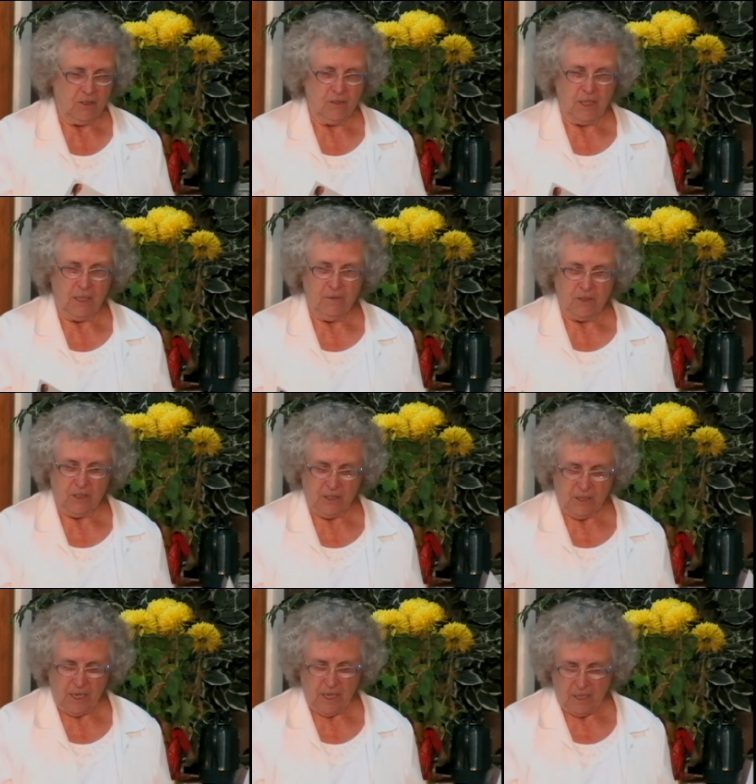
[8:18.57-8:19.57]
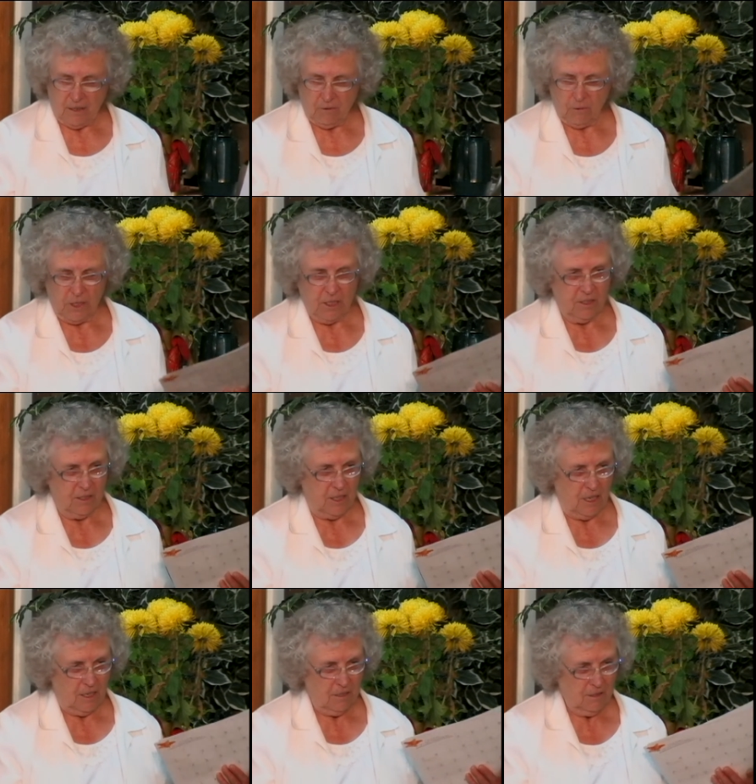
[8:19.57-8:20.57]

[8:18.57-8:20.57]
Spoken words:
gave us that. And what is that?